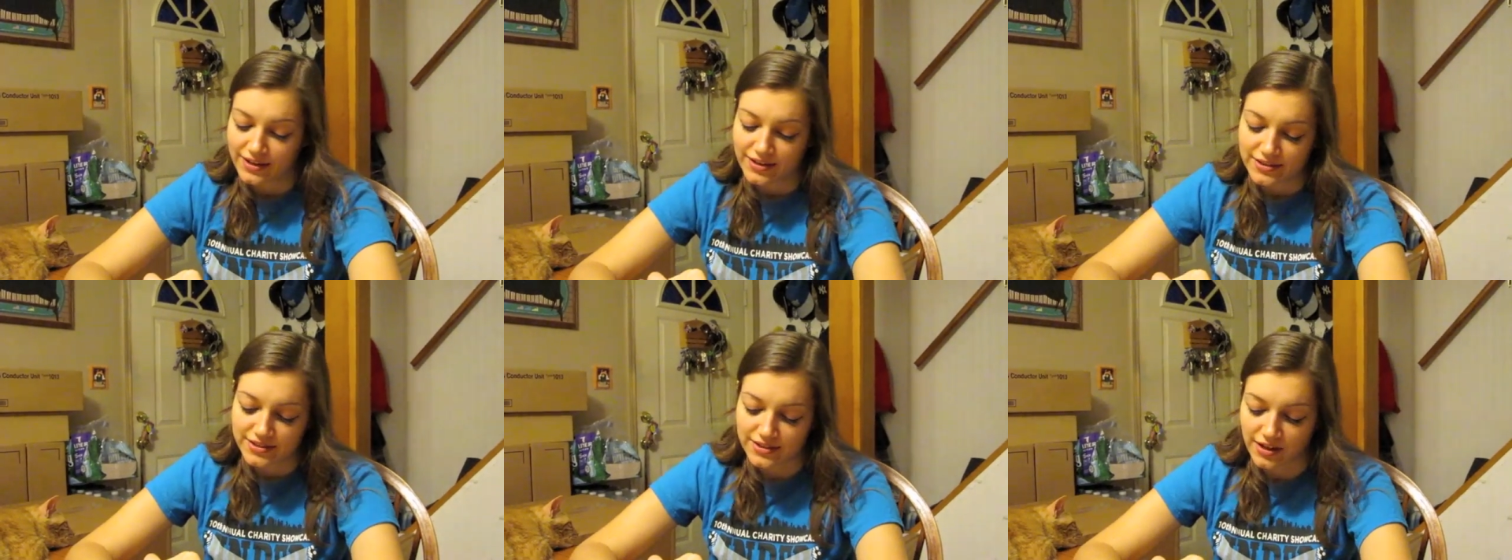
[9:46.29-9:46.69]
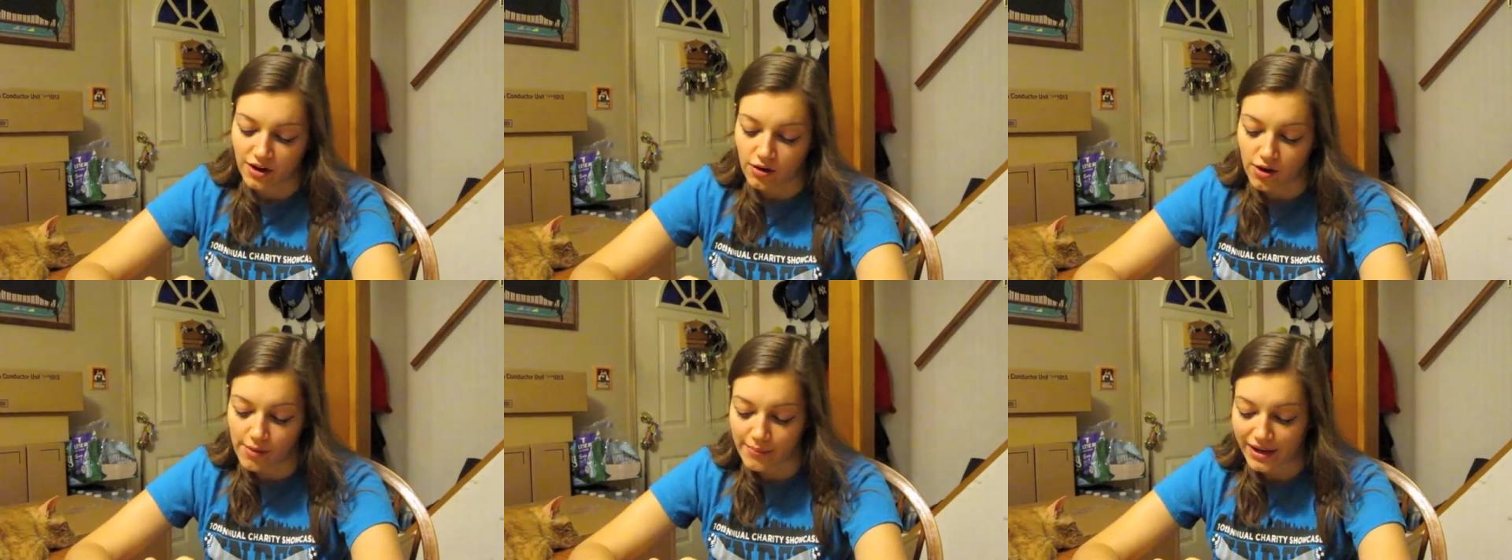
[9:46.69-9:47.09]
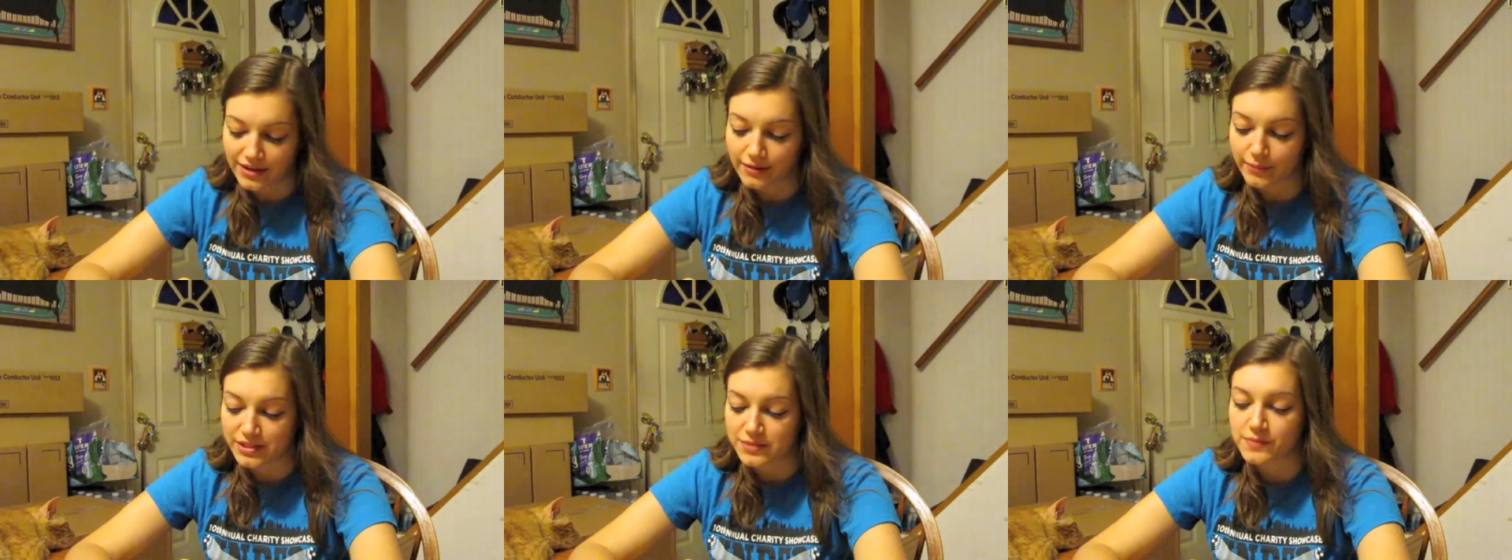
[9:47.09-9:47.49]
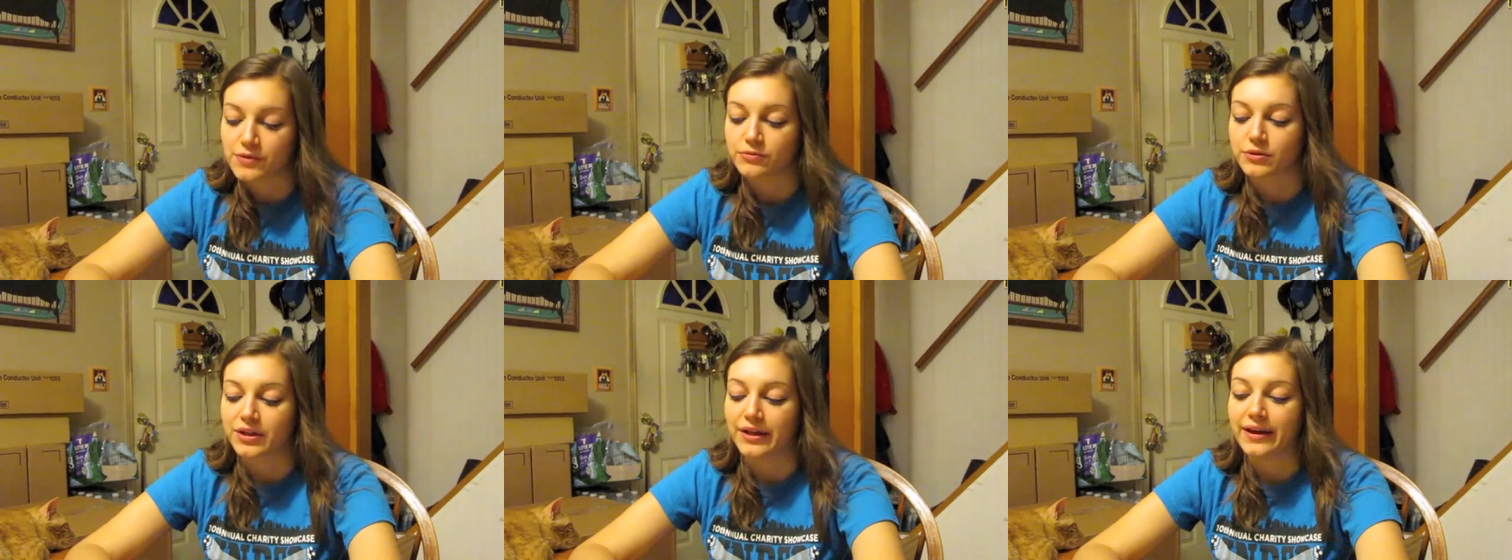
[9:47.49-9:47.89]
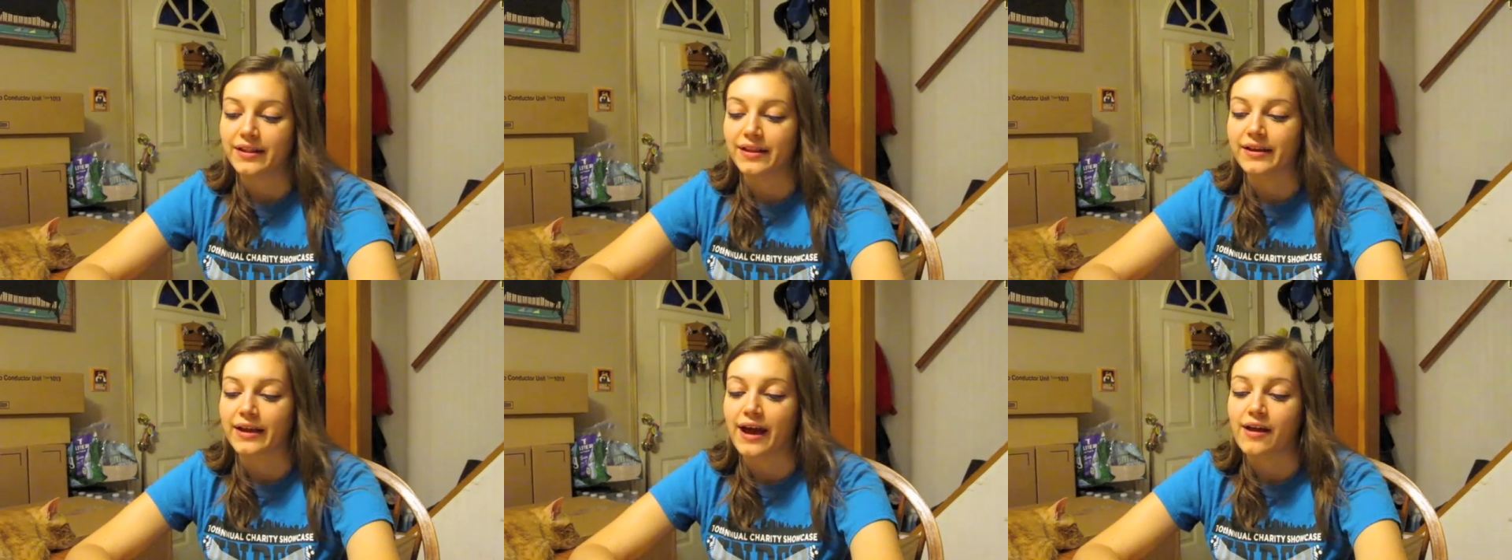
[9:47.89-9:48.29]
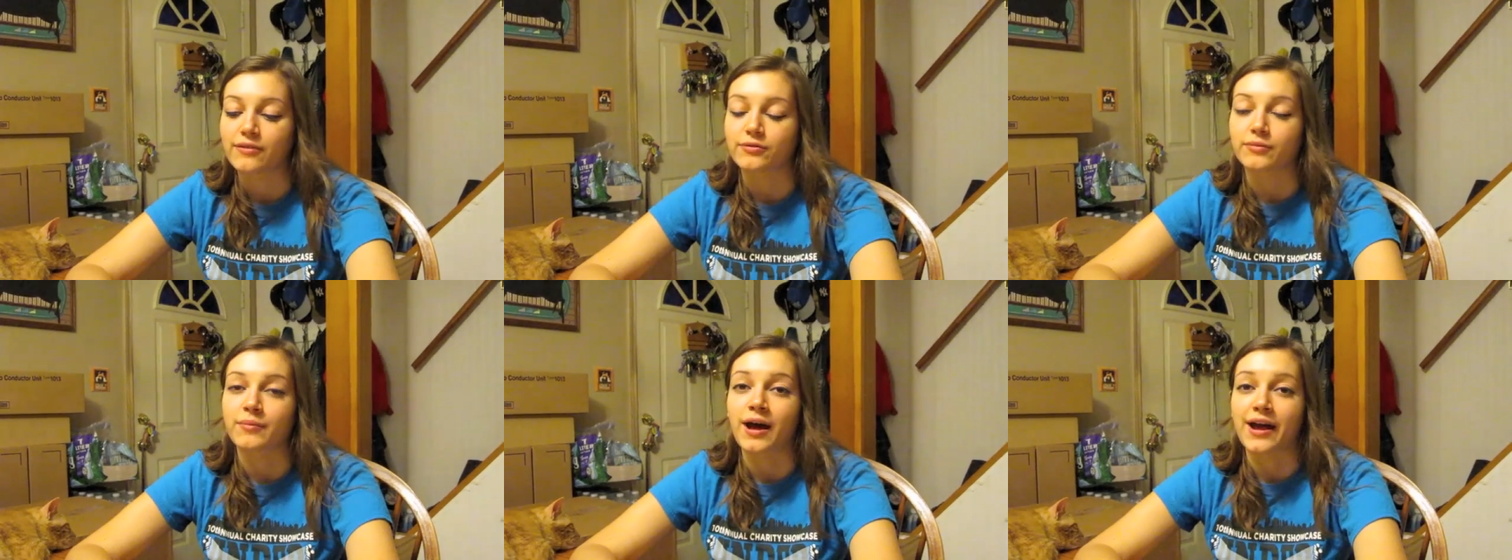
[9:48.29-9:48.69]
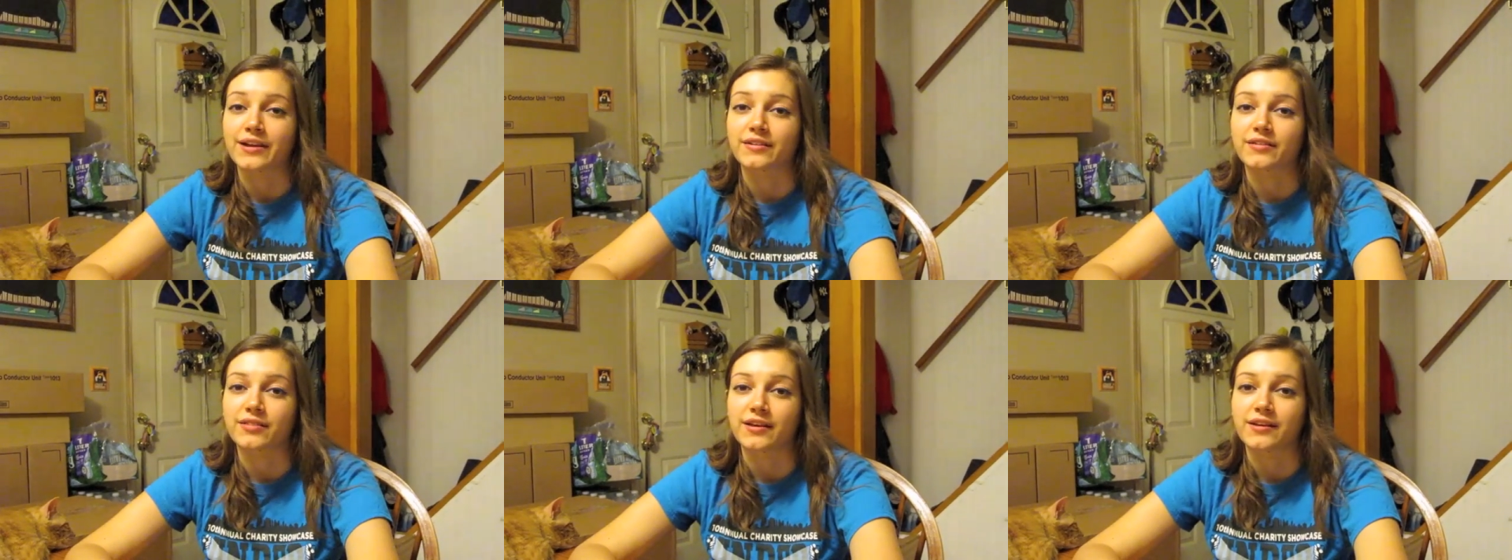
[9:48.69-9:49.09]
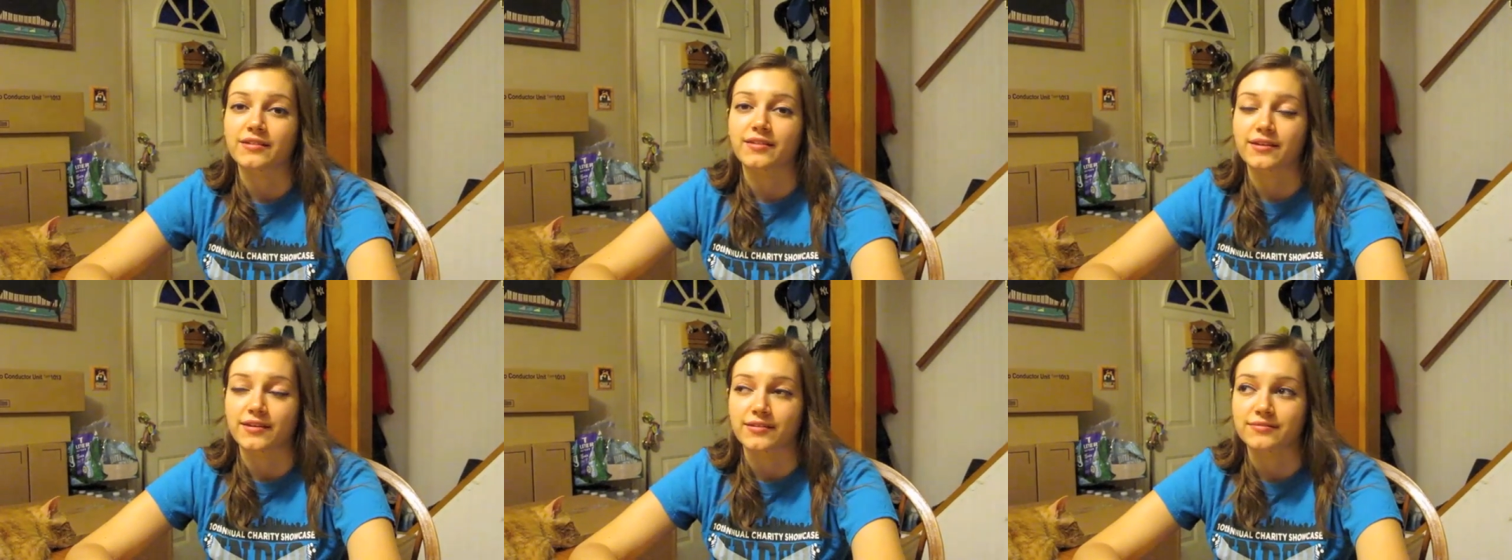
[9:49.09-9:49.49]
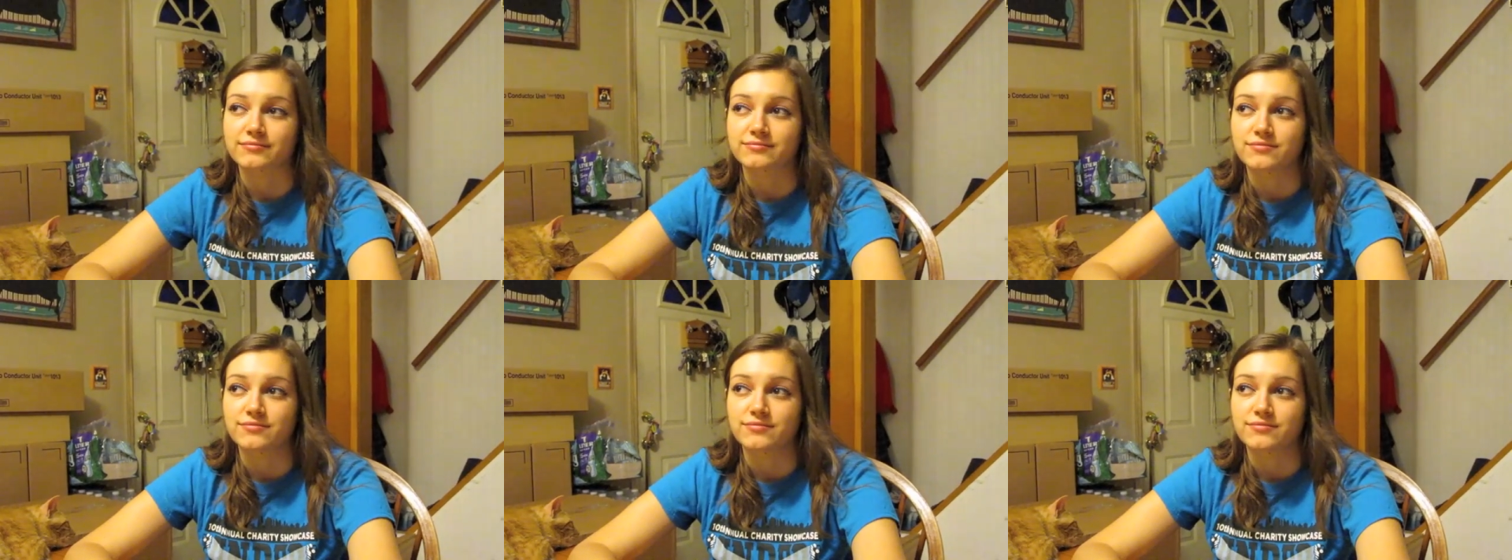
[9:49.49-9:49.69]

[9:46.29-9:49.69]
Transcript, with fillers: So Amanda must be really like out of her mind to think that